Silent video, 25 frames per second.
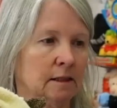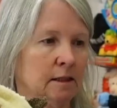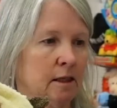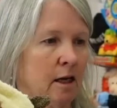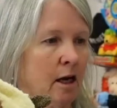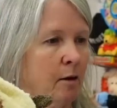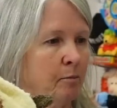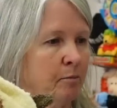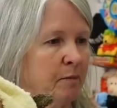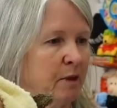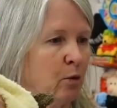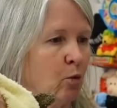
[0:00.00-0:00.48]

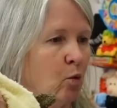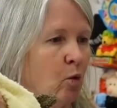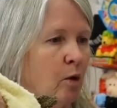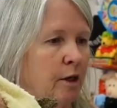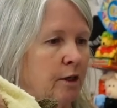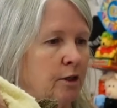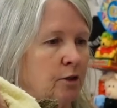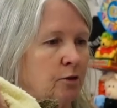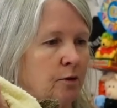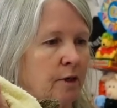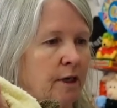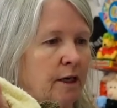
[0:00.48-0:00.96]
got me
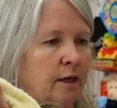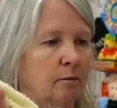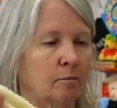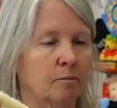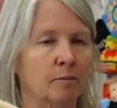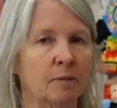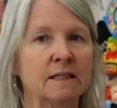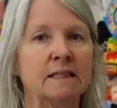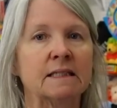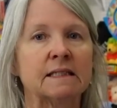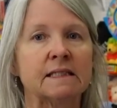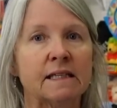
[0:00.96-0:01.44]
wondering,
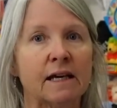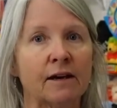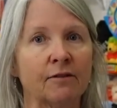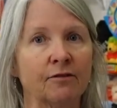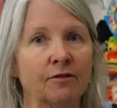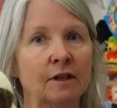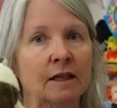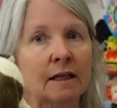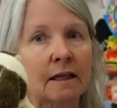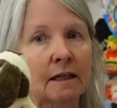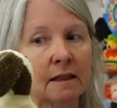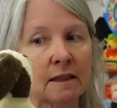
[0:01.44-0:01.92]
but
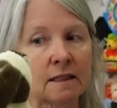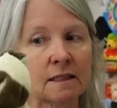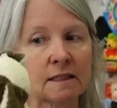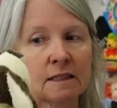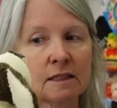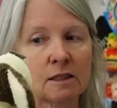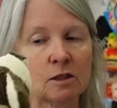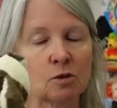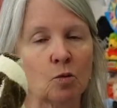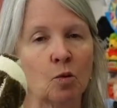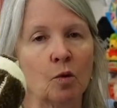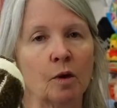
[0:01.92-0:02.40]
definitely this
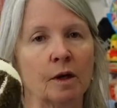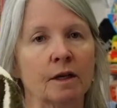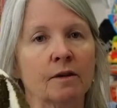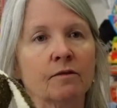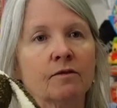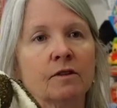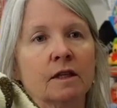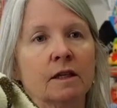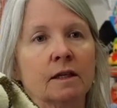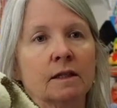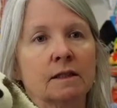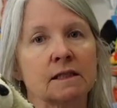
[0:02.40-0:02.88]
is one of
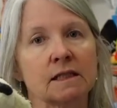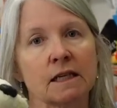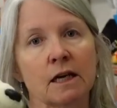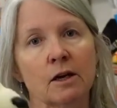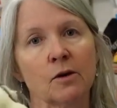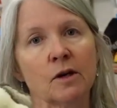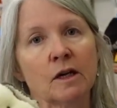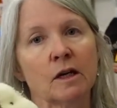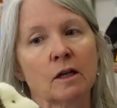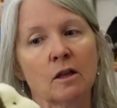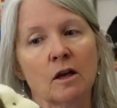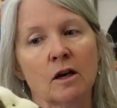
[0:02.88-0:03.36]
the
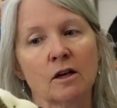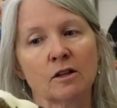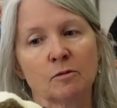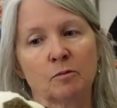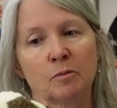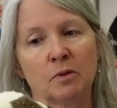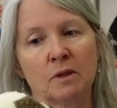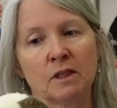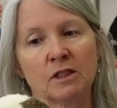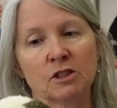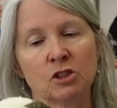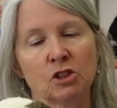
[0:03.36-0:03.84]
terry cloth
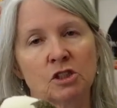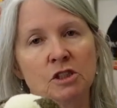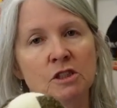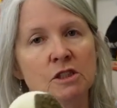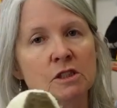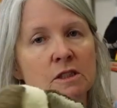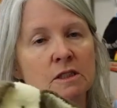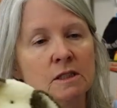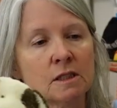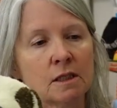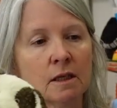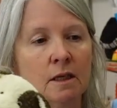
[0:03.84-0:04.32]

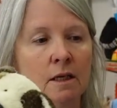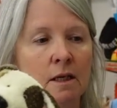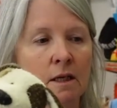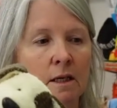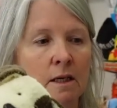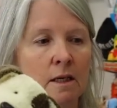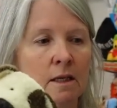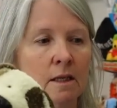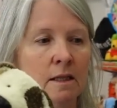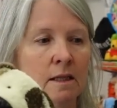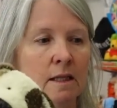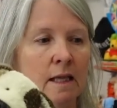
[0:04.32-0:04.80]
plushes
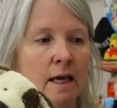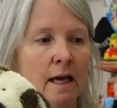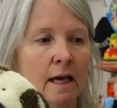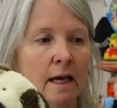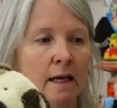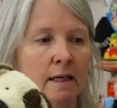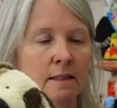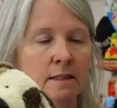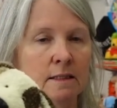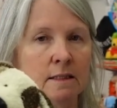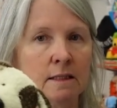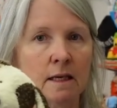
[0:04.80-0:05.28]

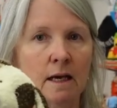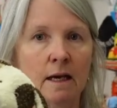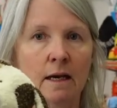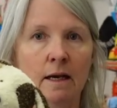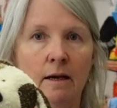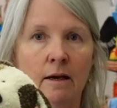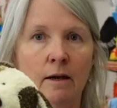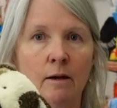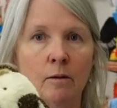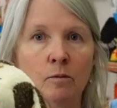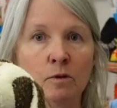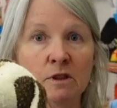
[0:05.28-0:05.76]
that
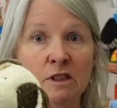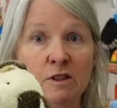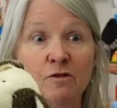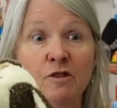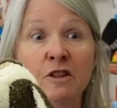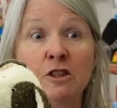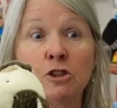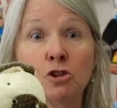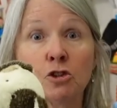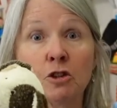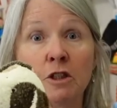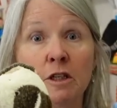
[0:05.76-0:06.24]
um, was
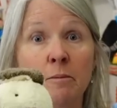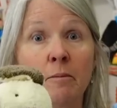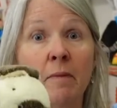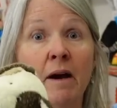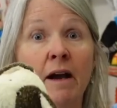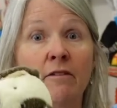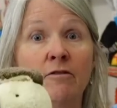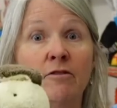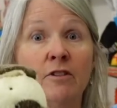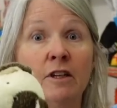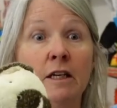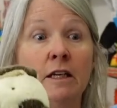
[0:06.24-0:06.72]
featured in my
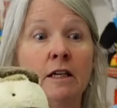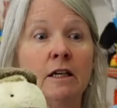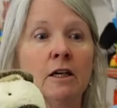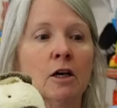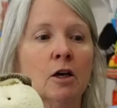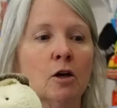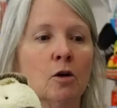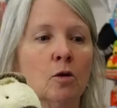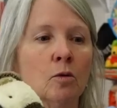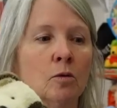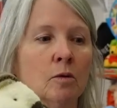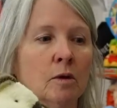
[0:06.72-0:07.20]

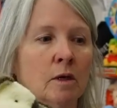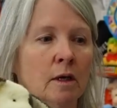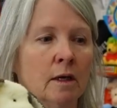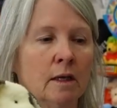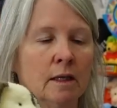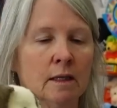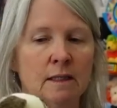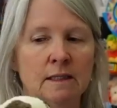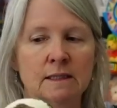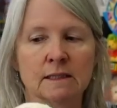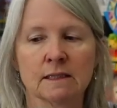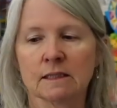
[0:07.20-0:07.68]
video.
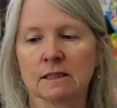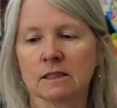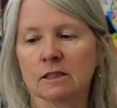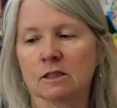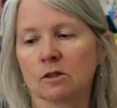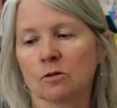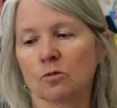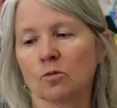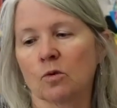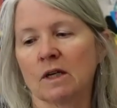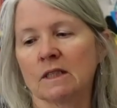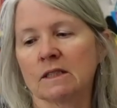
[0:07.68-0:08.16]
This is
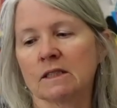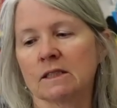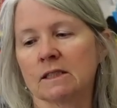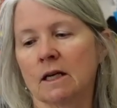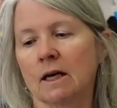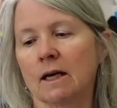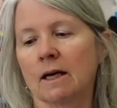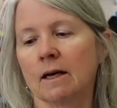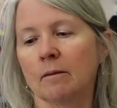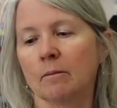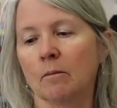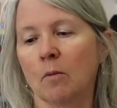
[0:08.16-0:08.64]
the Russ
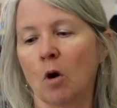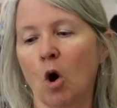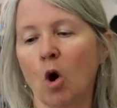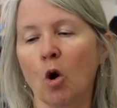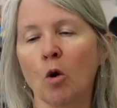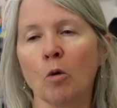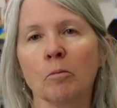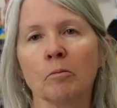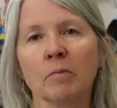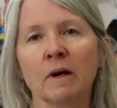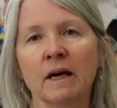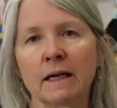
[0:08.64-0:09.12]

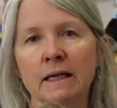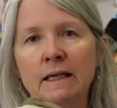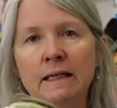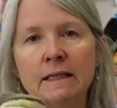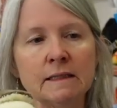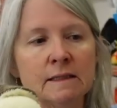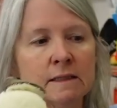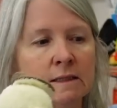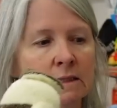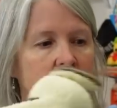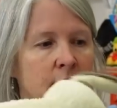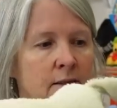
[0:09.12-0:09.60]
Home
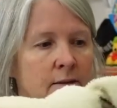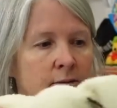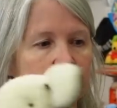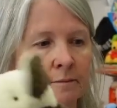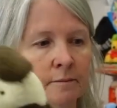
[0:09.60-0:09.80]
Buddies,